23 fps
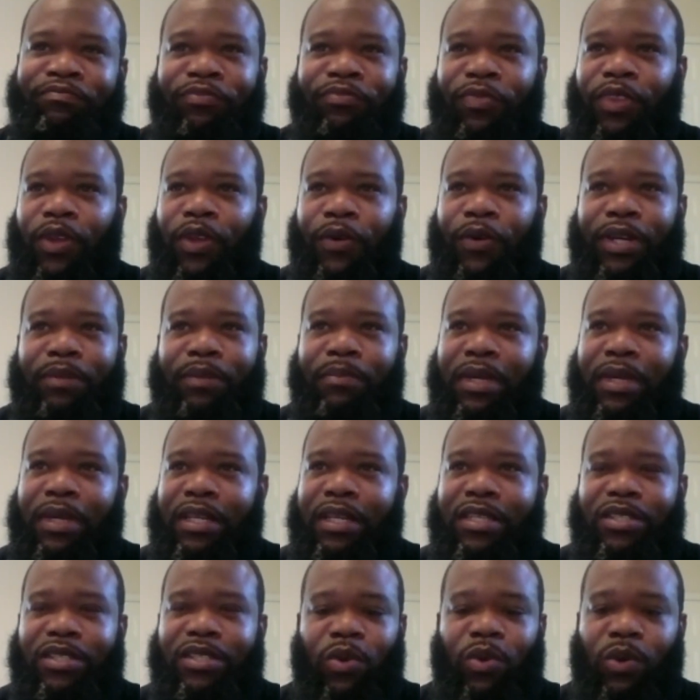30
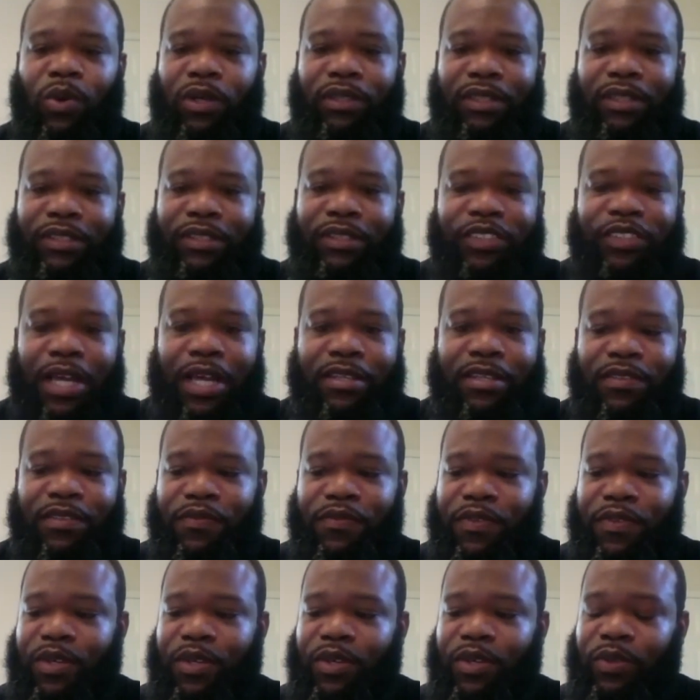minutes north of
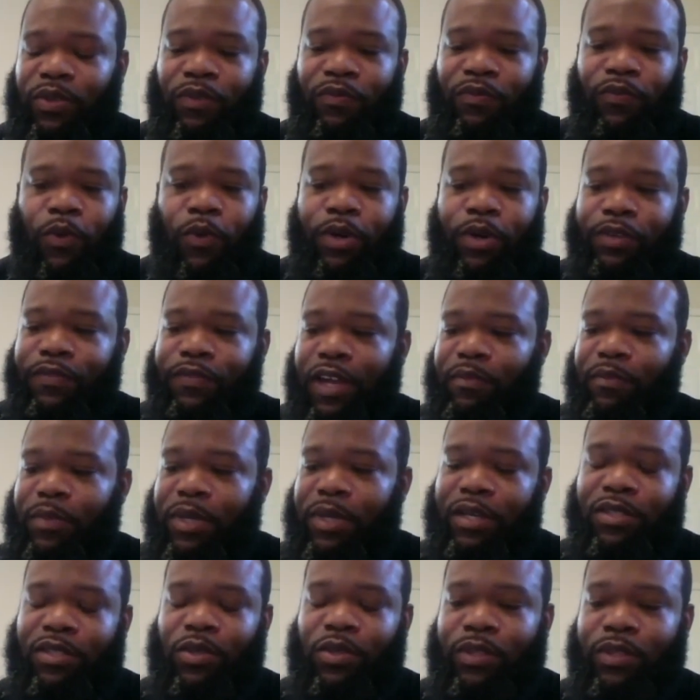Jacksonville, 45
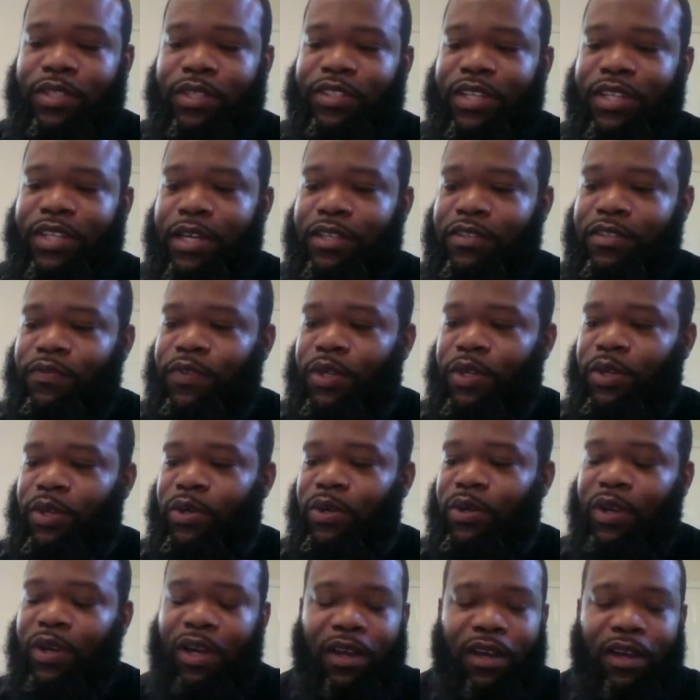minutes north of Jacksonville,
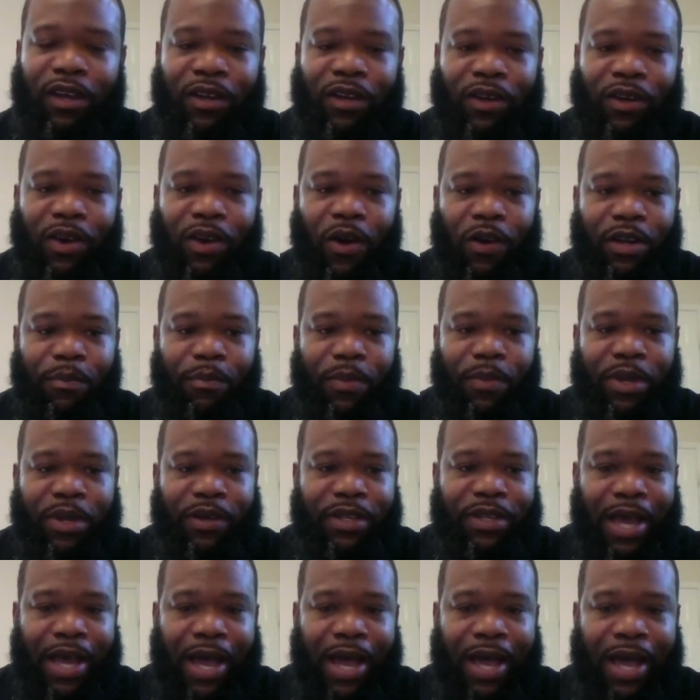called
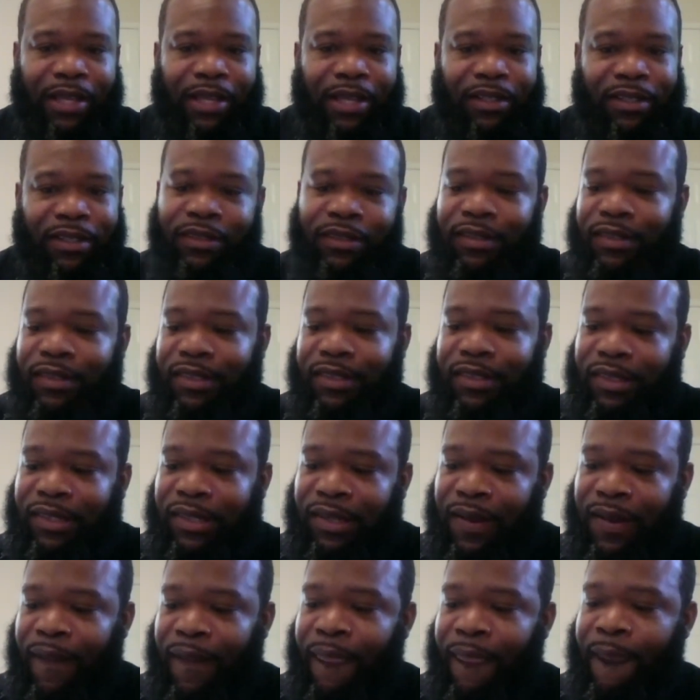Amelia Island.
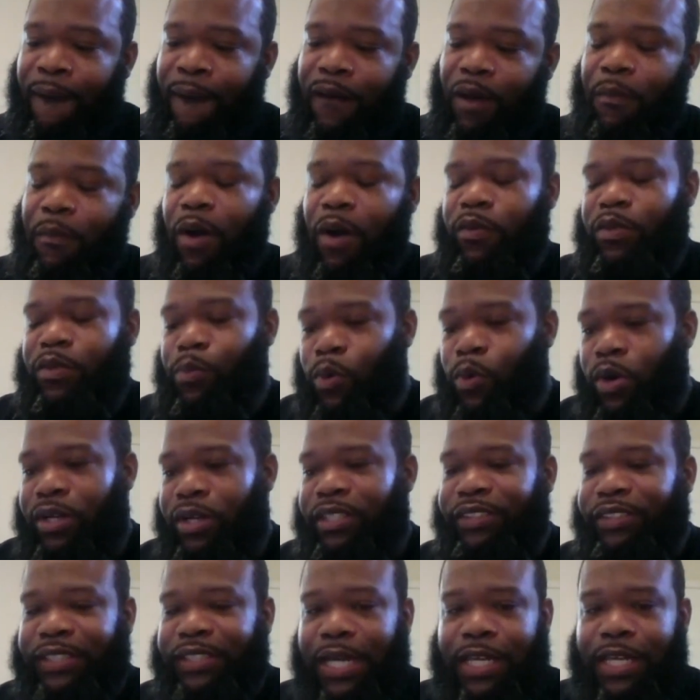I was born
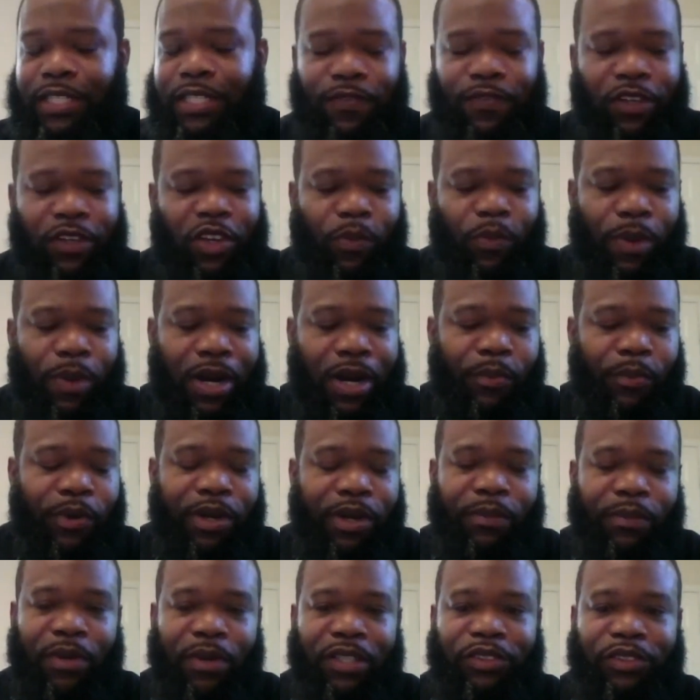in Jacksonville, but I pretty
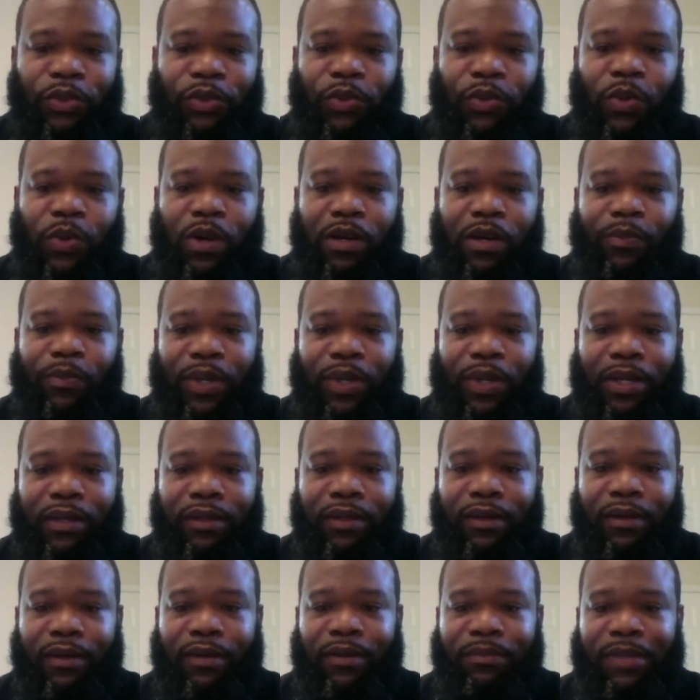much grew up
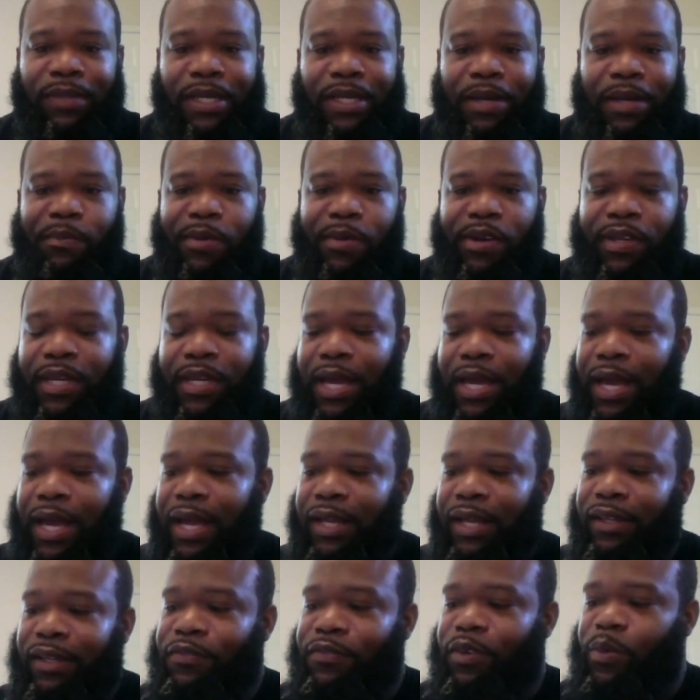in Amelia
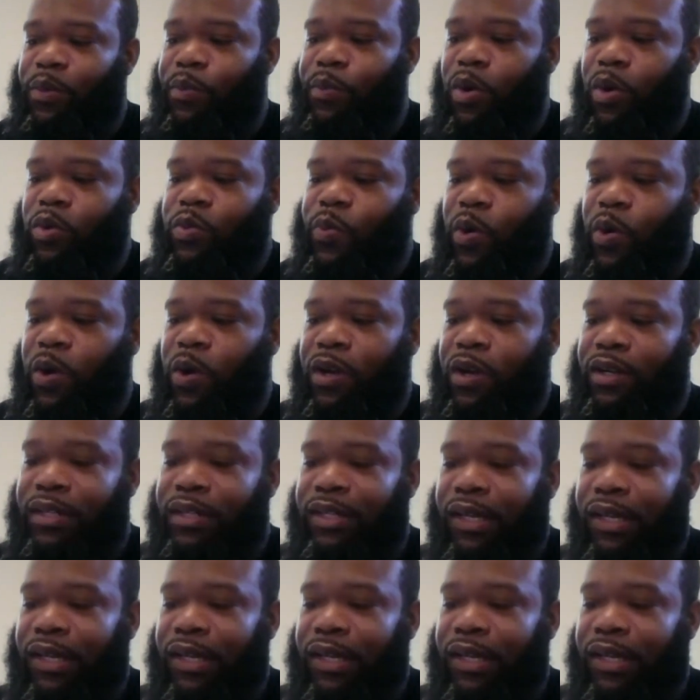Island for the most part.